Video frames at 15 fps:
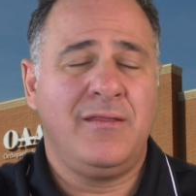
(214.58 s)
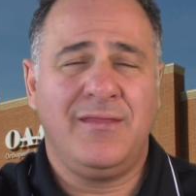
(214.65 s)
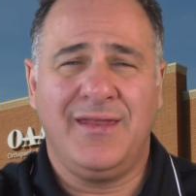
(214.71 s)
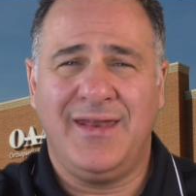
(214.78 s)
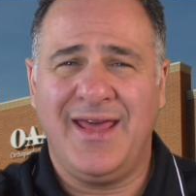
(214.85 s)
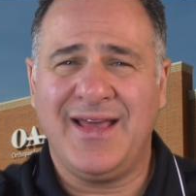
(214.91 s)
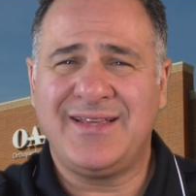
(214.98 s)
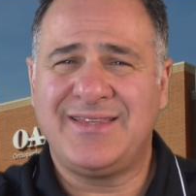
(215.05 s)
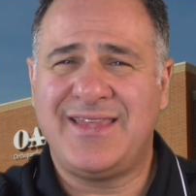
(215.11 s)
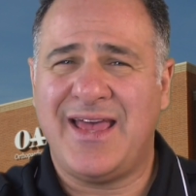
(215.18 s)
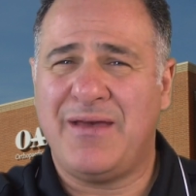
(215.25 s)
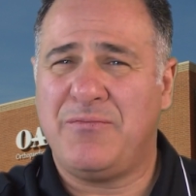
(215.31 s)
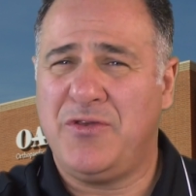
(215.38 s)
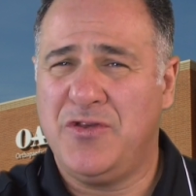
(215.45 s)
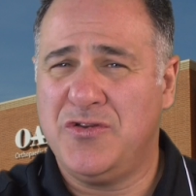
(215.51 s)
The next
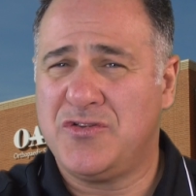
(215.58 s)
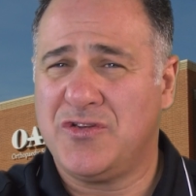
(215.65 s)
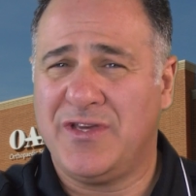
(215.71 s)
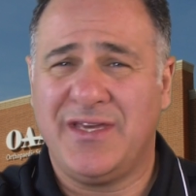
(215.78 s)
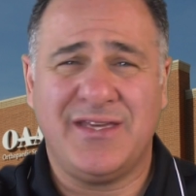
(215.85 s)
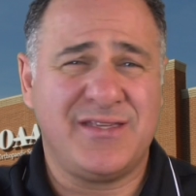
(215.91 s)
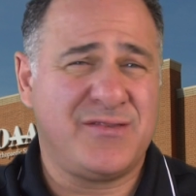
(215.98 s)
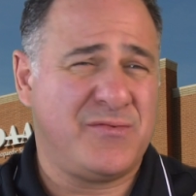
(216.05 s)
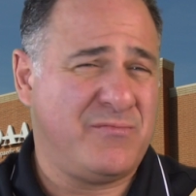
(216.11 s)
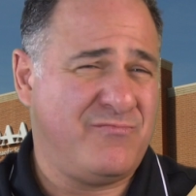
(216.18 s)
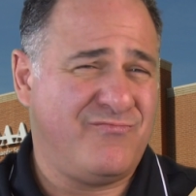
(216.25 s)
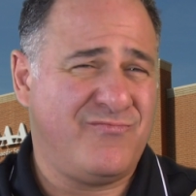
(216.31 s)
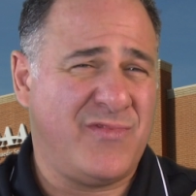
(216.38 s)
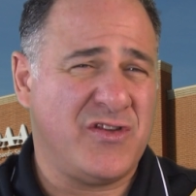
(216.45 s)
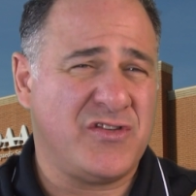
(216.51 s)
step usually is
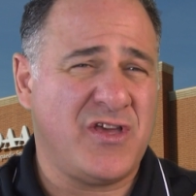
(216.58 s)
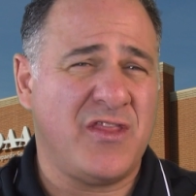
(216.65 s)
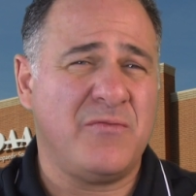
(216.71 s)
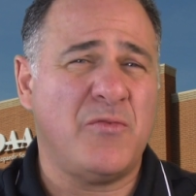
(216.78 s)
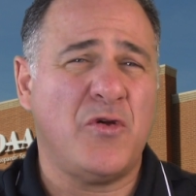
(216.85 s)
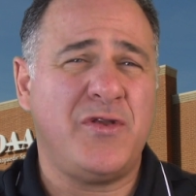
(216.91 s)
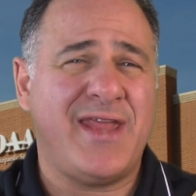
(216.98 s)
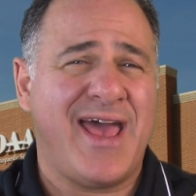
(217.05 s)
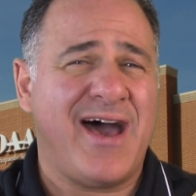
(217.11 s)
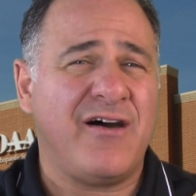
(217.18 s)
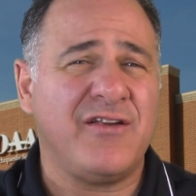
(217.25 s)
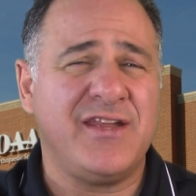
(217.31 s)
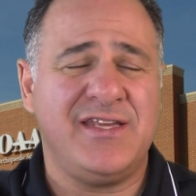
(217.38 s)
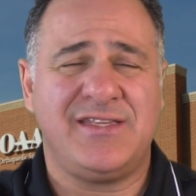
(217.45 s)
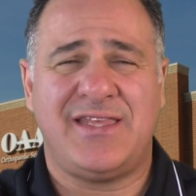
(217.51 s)
there's other
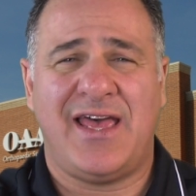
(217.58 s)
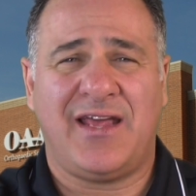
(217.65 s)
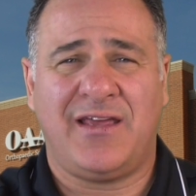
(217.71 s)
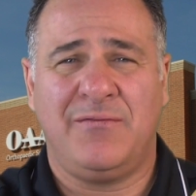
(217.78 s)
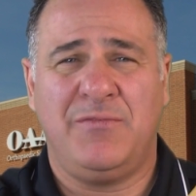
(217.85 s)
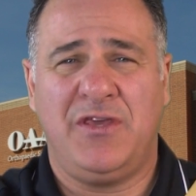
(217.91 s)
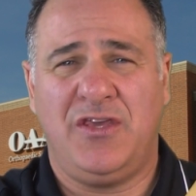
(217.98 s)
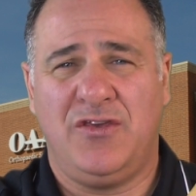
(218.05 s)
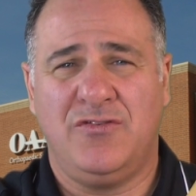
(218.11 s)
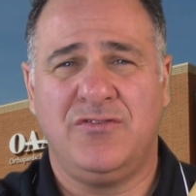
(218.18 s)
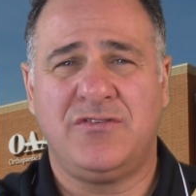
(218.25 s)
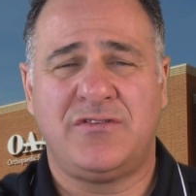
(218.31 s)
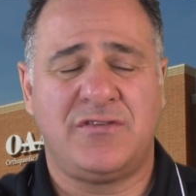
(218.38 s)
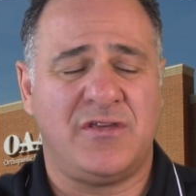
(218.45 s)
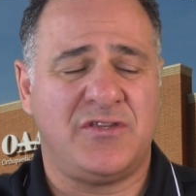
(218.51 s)
modalities that could be
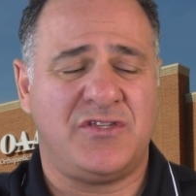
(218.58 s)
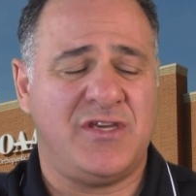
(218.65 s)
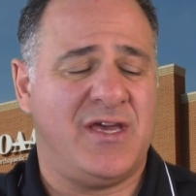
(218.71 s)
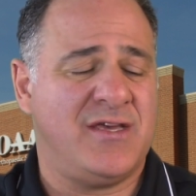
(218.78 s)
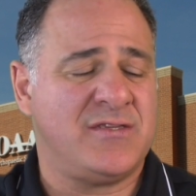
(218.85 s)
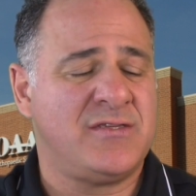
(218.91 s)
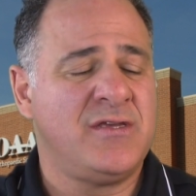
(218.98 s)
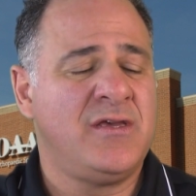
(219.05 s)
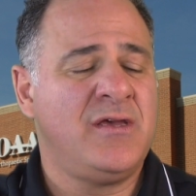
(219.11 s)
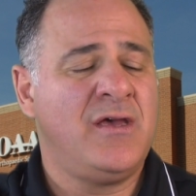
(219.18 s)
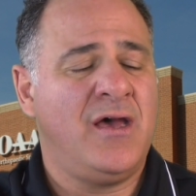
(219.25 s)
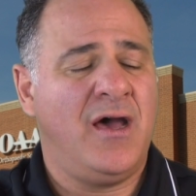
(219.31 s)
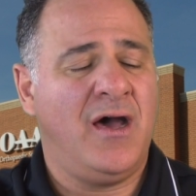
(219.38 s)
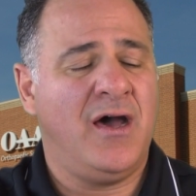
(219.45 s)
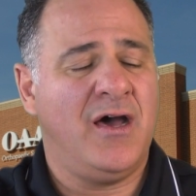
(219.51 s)
used, such as
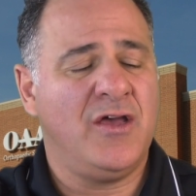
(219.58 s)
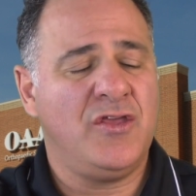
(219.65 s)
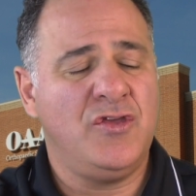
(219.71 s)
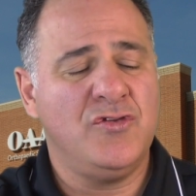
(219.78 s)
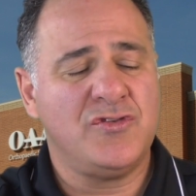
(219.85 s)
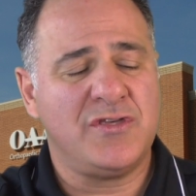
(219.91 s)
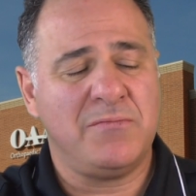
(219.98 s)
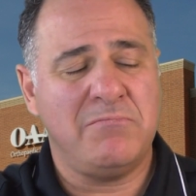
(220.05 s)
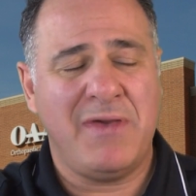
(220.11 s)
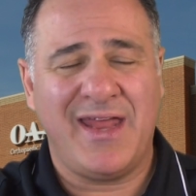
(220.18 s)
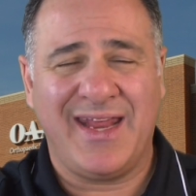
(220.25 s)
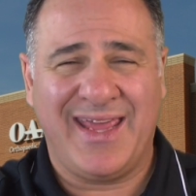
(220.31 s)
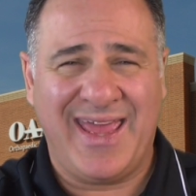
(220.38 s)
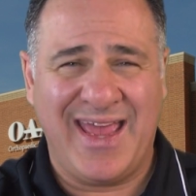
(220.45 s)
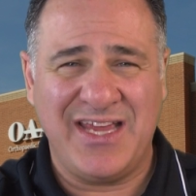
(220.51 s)
using
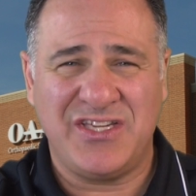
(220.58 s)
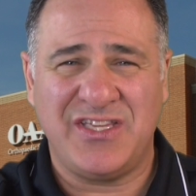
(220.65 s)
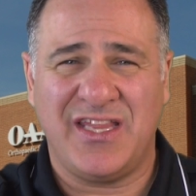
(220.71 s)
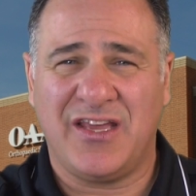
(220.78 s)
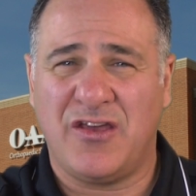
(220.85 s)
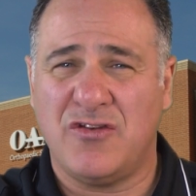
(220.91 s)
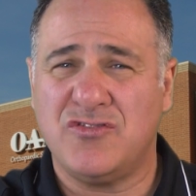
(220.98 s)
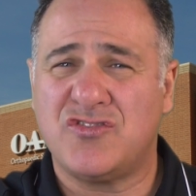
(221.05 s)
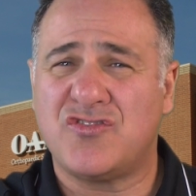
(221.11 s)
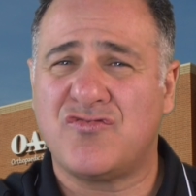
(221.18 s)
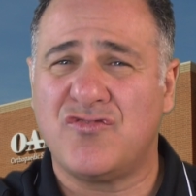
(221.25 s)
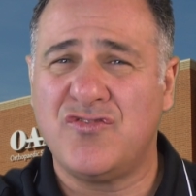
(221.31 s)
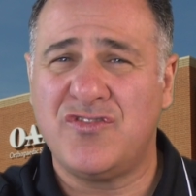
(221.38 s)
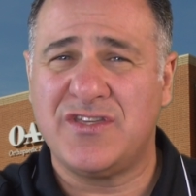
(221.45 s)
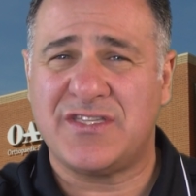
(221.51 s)
medication that goes
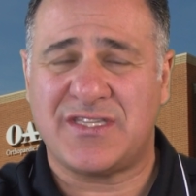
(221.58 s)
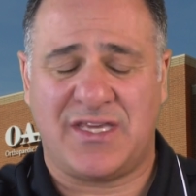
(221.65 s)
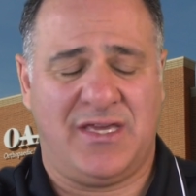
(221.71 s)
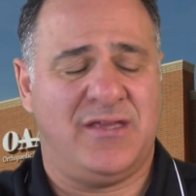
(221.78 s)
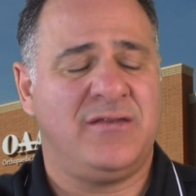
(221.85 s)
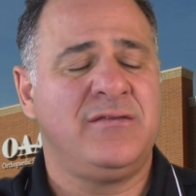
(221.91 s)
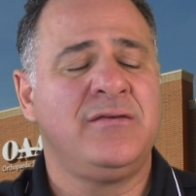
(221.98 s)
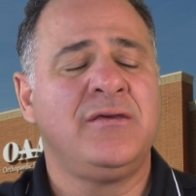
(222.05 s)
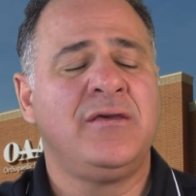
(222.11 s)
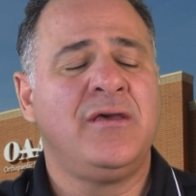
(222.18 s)
through the skin